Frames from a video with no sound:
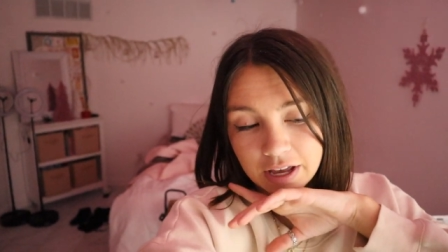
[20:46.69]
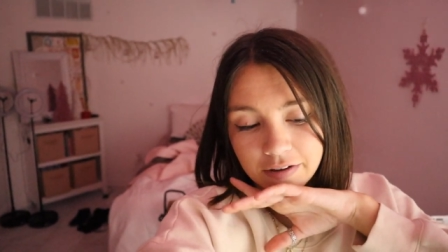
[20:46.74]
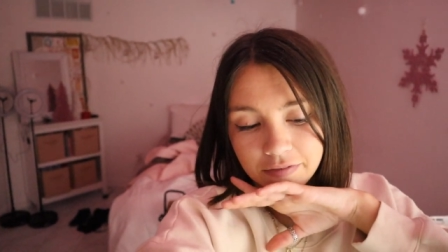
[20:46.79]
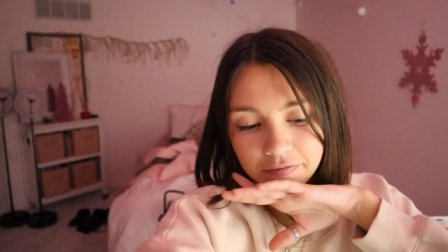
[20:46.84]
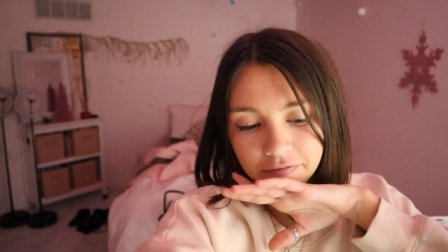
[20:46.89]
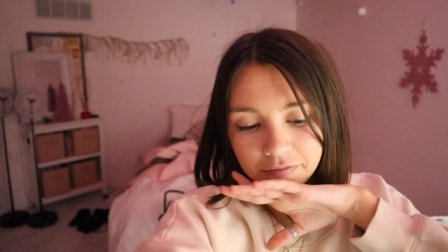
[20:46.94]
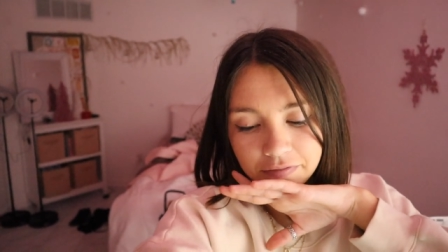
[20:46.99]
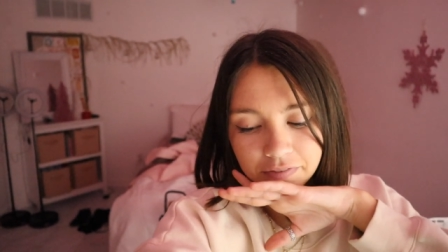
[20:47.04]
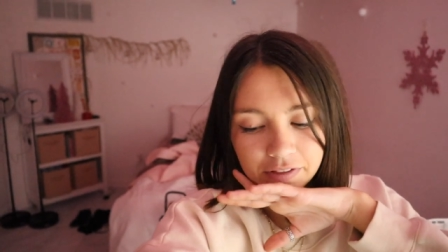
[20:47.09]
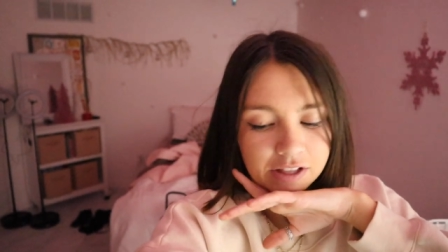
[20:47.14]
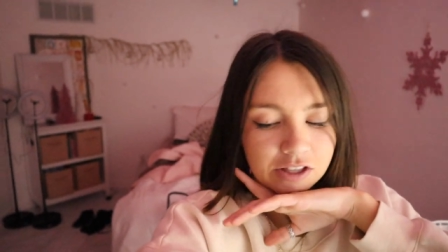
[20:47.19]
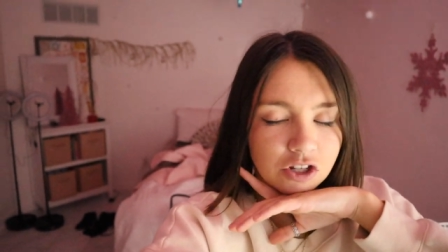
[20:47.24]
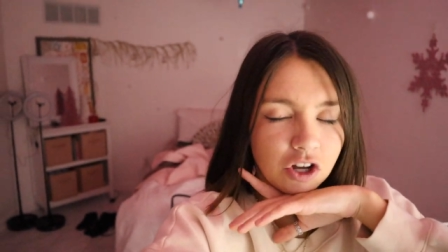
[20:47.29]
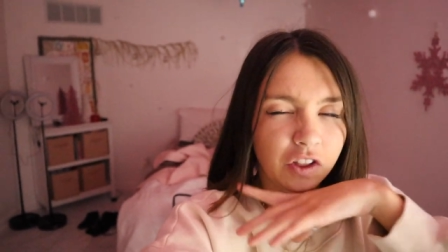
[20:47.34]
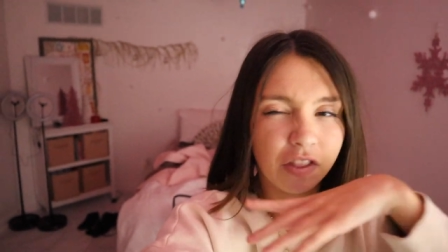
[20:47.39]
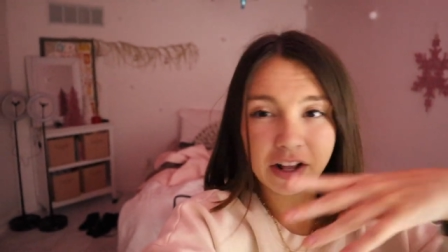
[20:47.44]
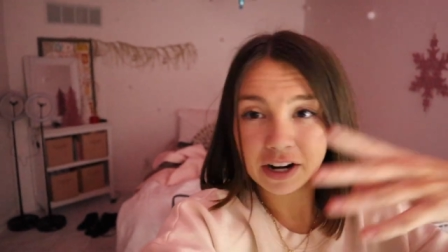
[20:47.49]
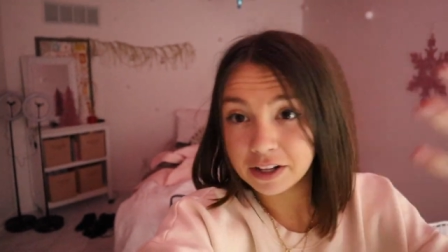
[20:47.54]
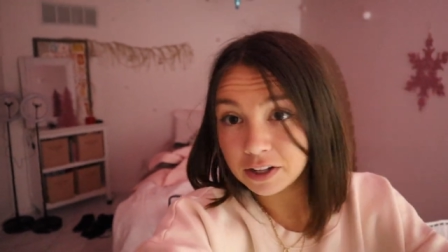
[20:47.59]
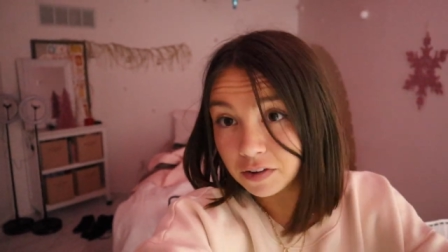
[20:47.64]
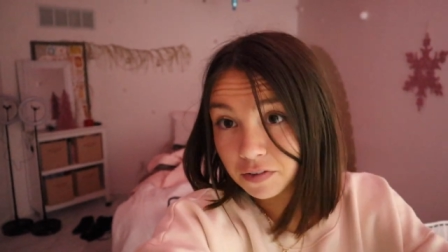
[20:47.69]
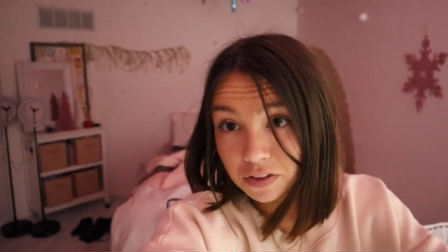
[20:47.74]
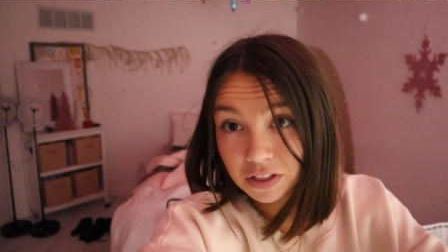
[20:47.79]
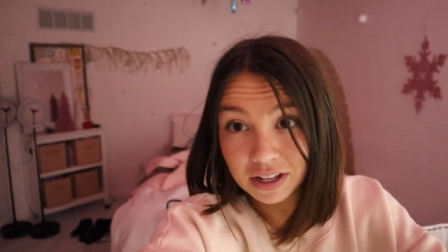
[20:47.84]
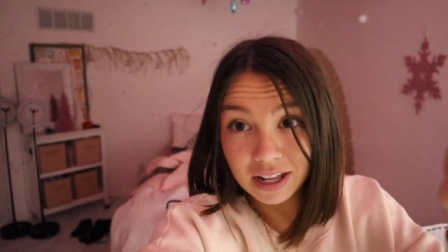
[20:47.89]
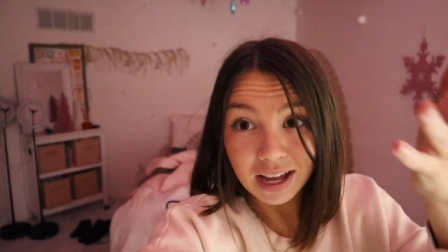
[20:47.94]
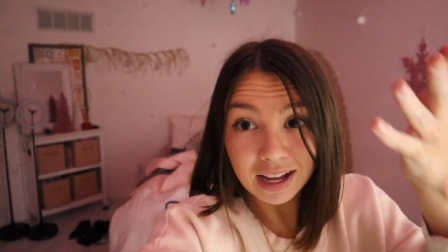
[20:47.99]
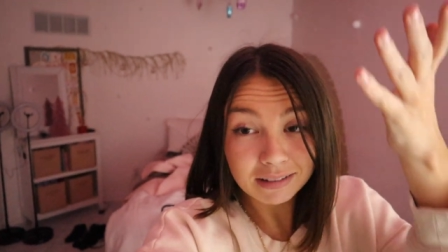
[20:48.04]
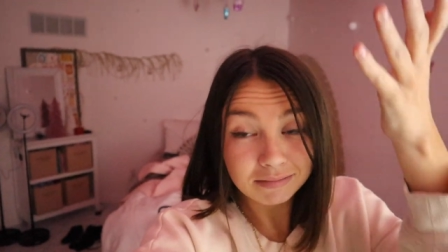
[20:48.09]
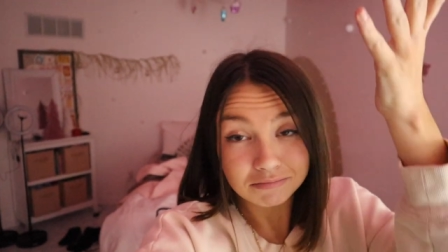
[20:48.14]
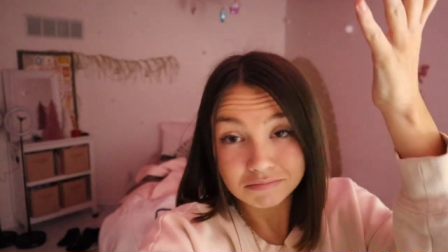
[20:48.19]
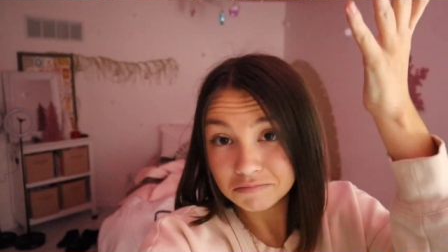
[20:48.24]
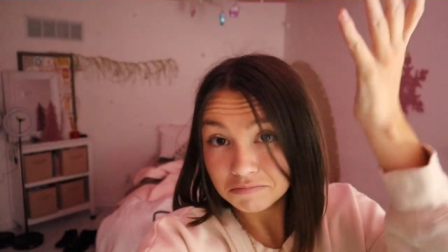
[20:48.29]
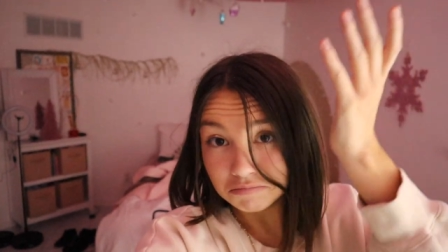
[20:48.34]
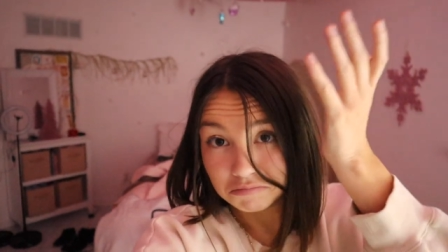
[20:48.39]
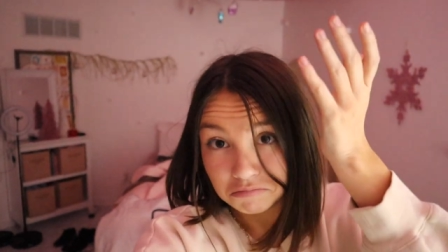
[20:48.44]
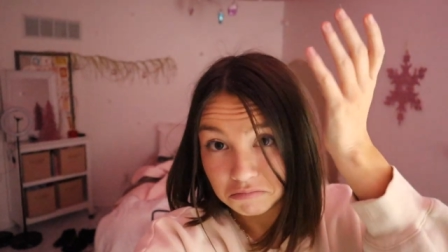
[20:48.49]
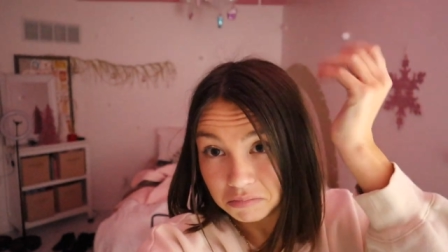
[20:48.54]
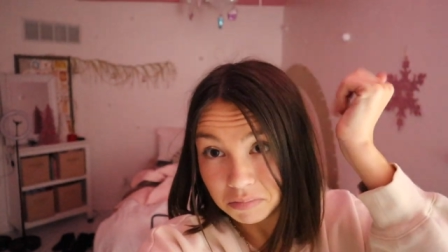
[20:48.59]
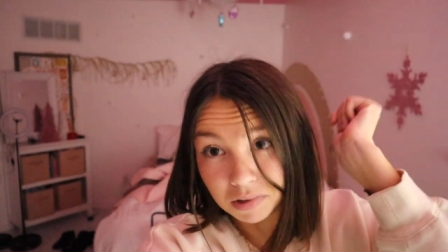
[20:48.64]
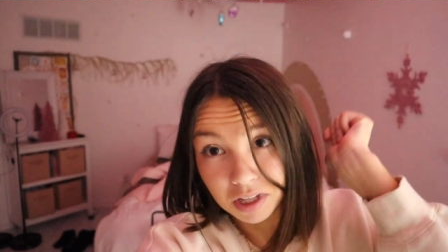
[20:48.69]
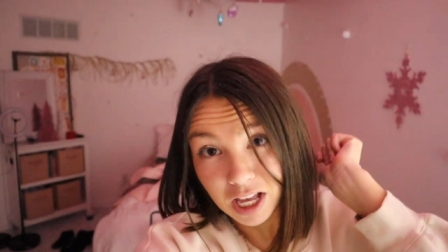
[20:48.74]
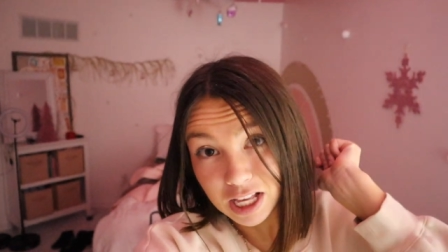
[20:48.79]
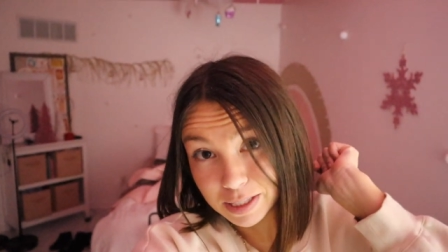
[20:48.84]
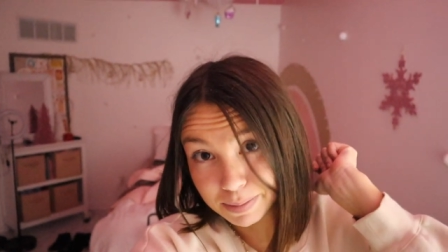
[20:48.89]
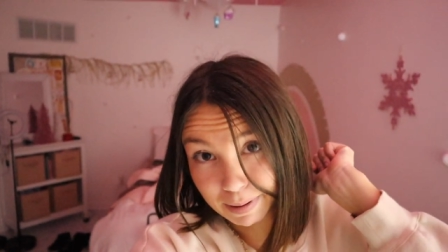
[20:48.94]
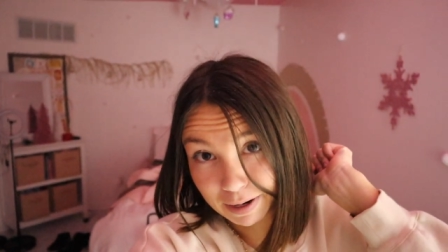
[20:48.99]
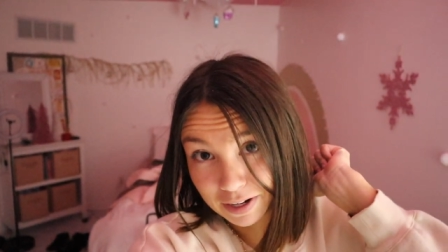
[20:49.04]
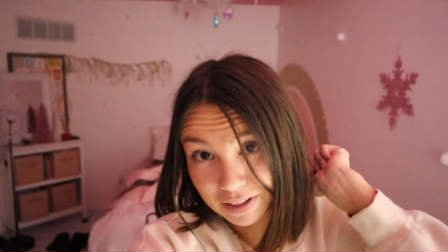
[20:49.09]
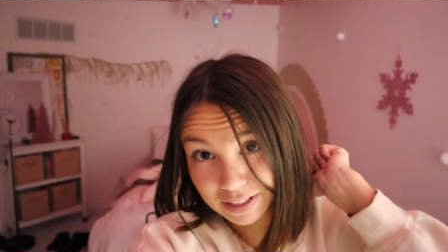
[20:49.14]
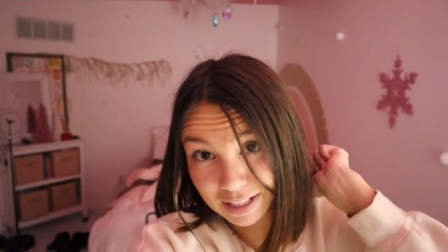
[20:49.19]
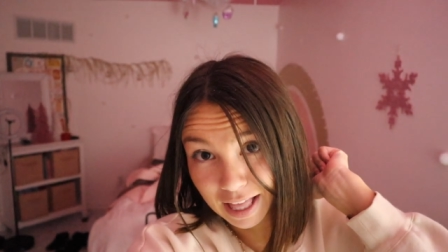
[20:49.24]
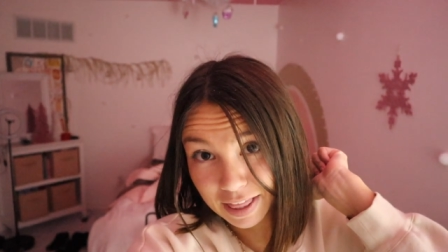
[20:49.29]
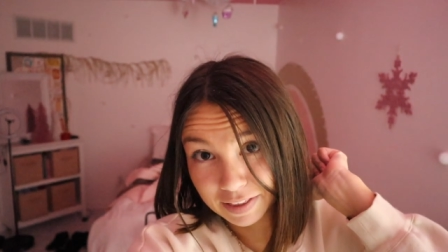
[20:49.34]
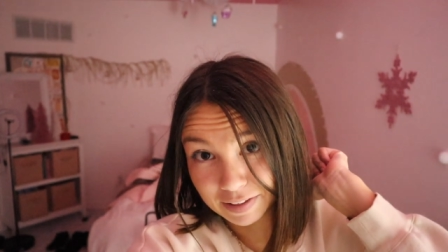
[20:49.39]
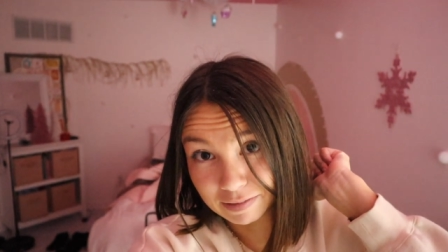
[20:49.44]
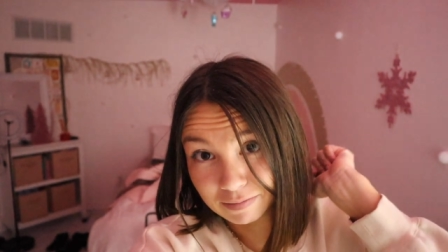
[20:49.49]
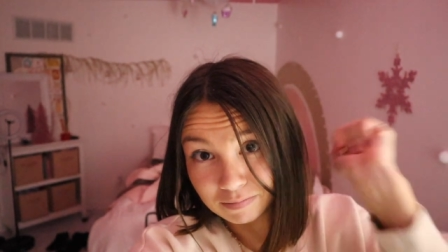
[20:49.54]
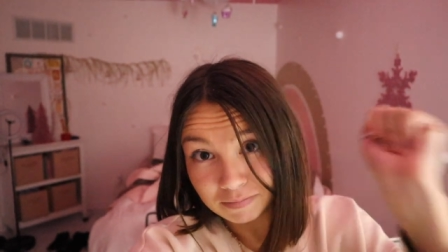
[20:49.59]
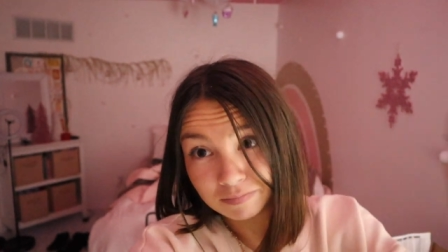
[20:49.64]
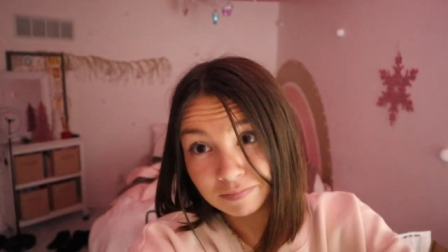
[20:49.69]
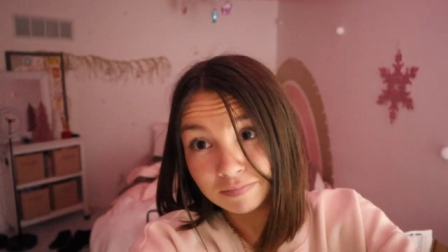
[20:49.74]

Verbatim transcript: if that's all that I do for the day. It's better than nothing.